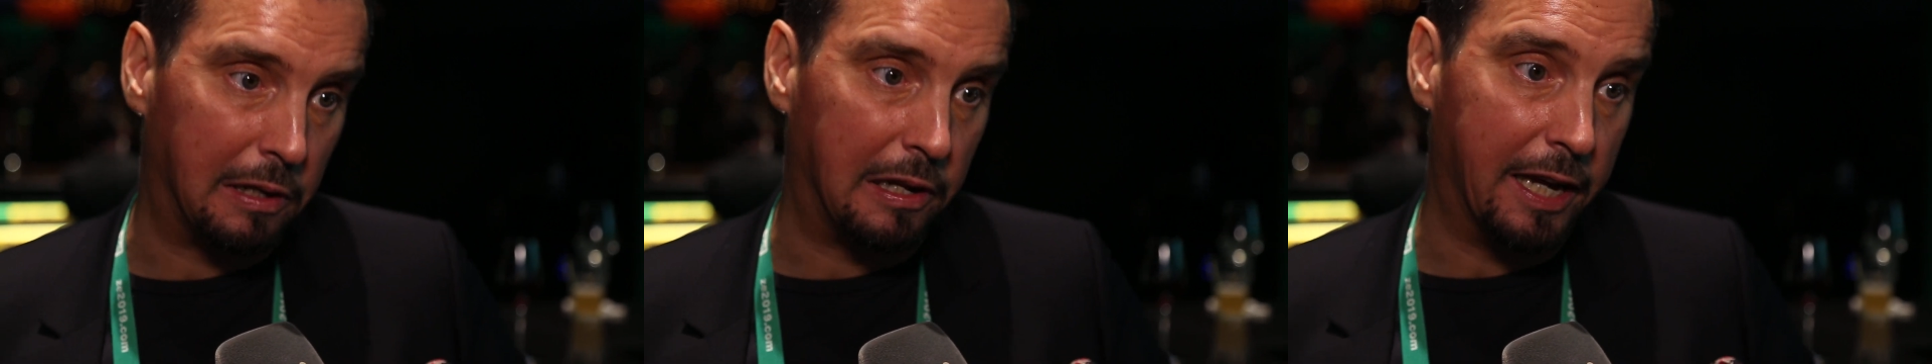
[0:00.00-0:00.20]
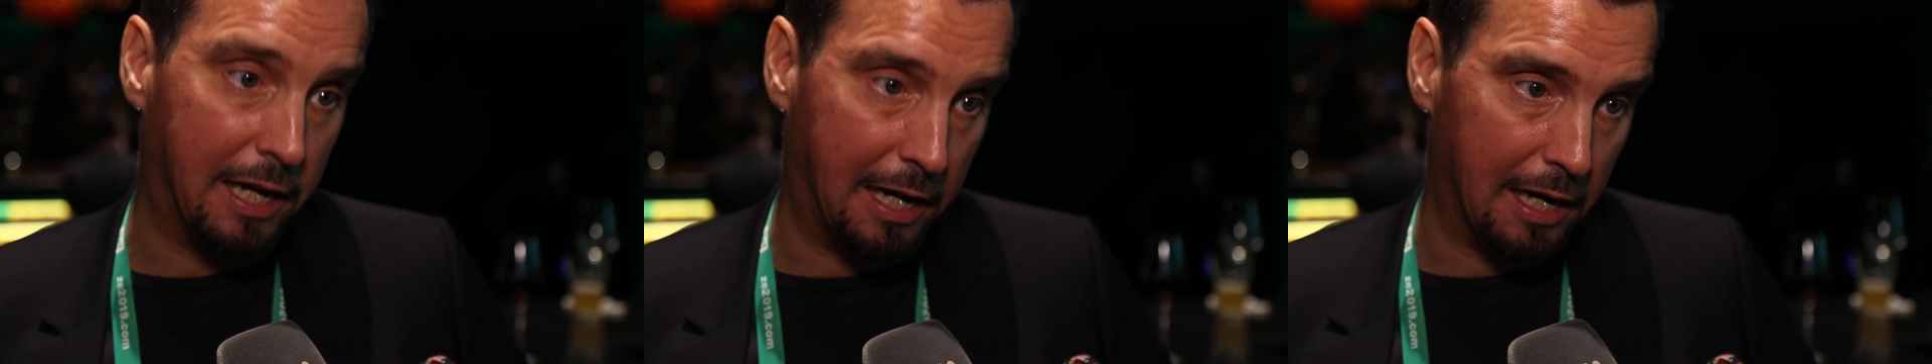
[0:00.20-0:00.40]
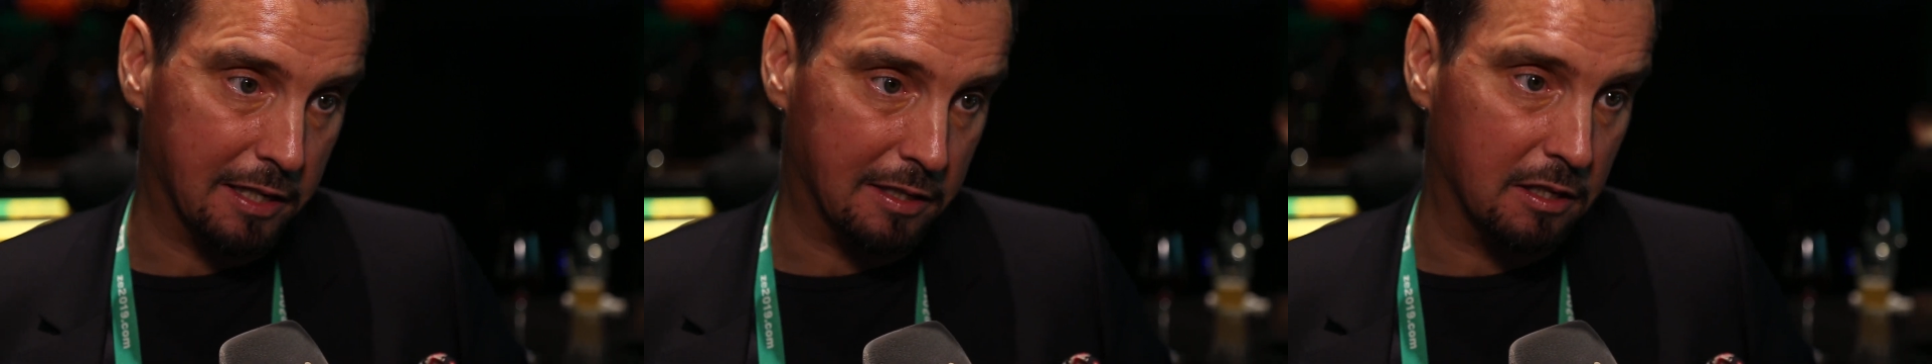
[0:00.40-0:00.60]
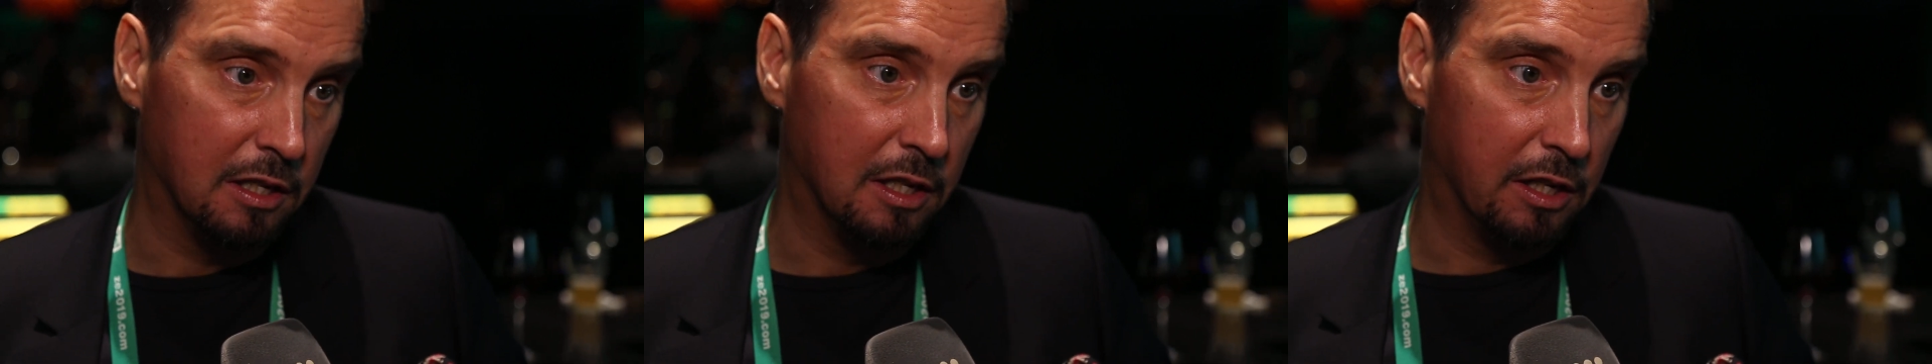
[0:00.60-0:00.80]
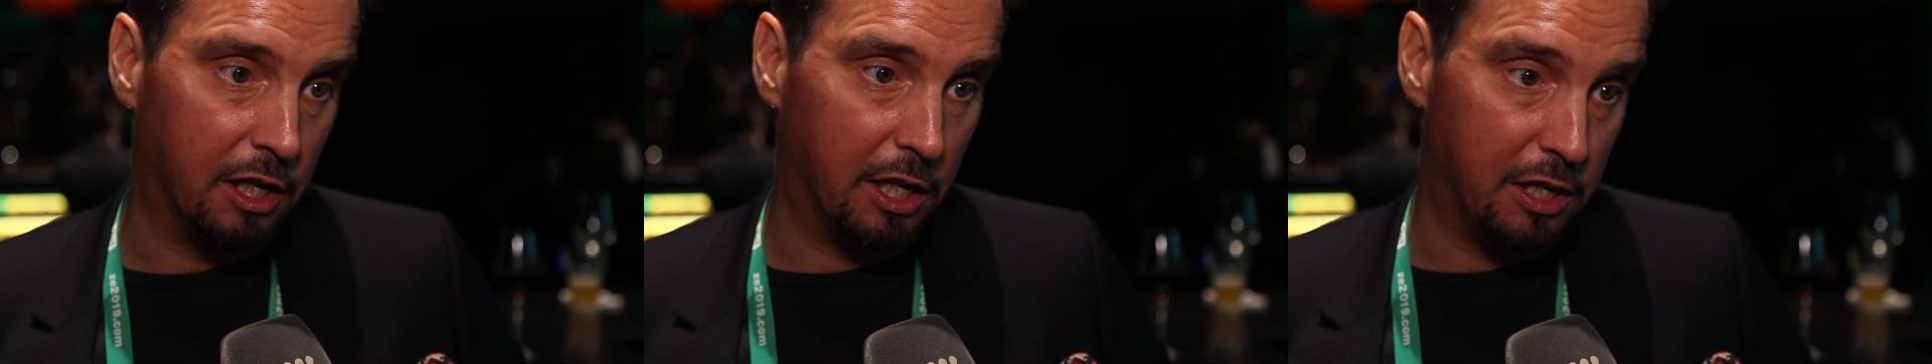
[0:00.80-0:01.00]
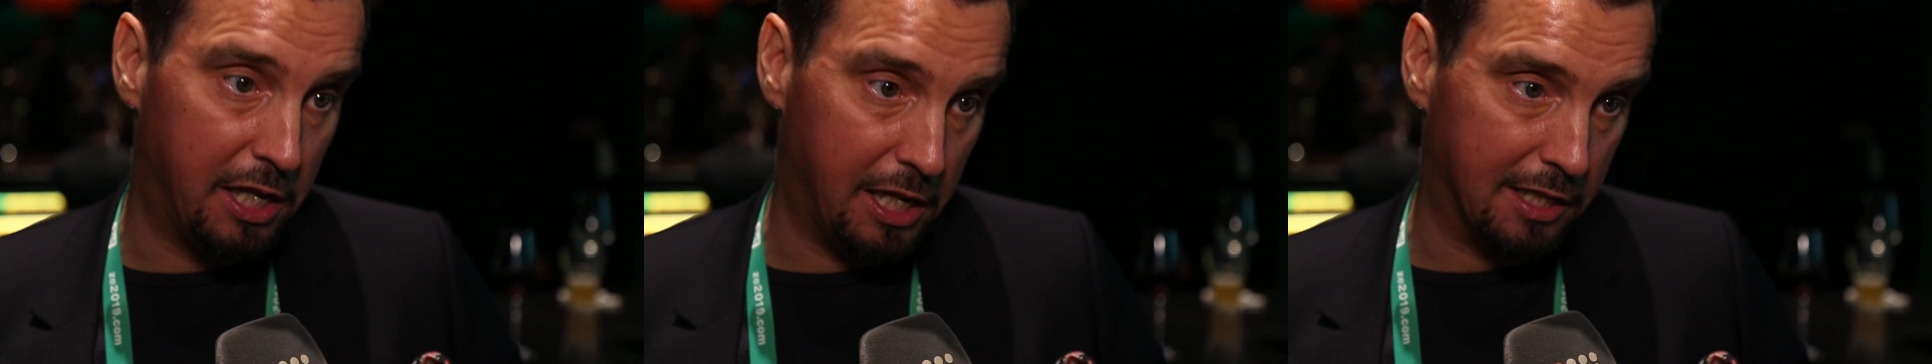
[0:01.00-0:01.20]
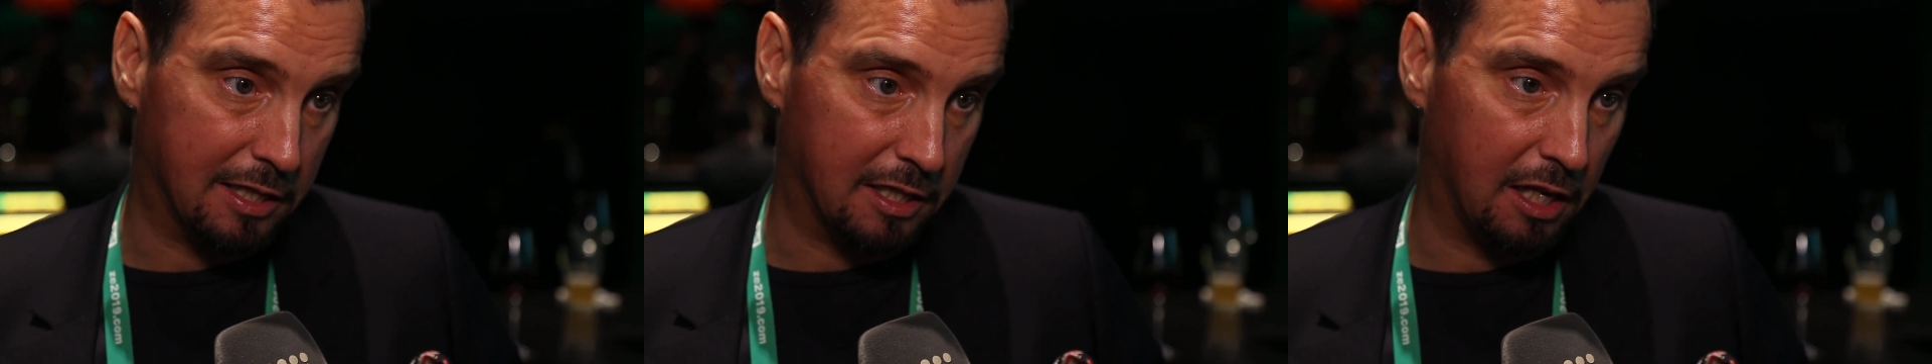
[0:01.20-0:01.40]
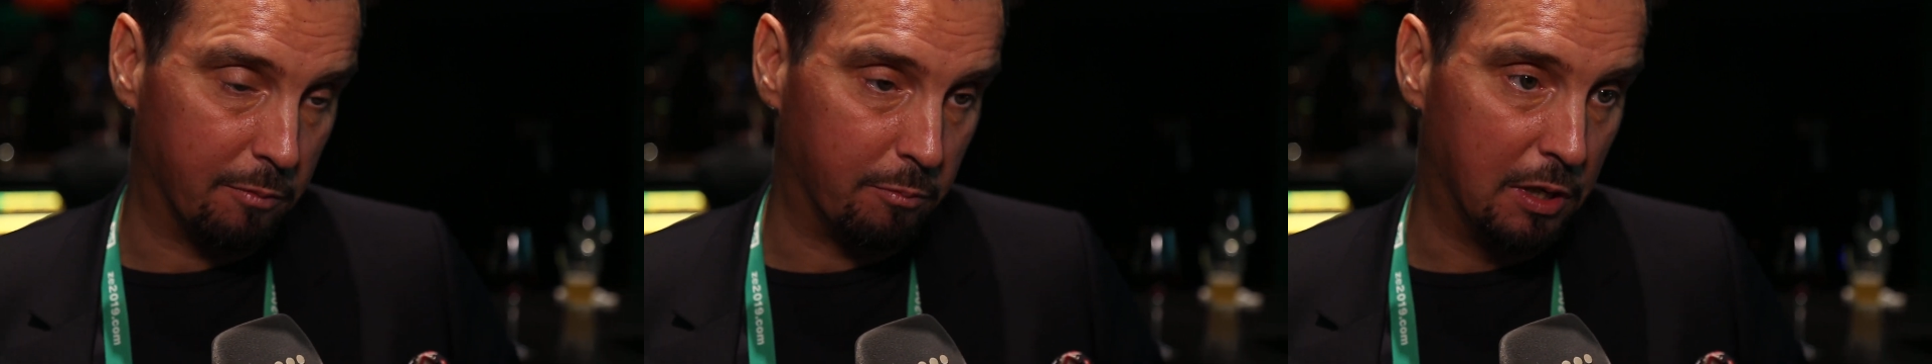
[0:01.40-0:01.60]
like us in his
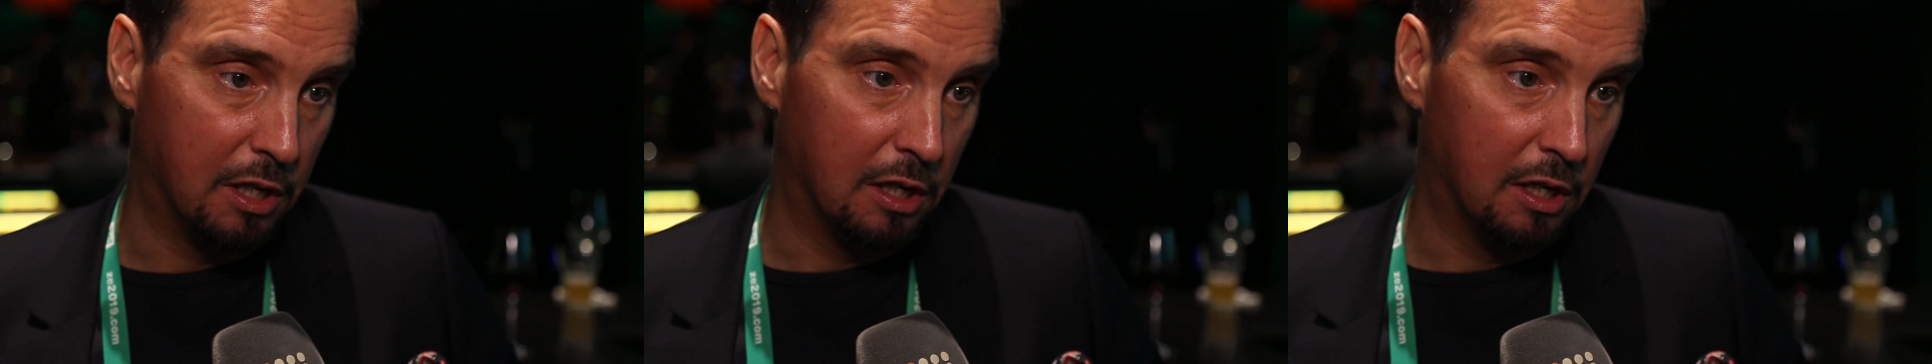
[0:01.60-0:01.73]
team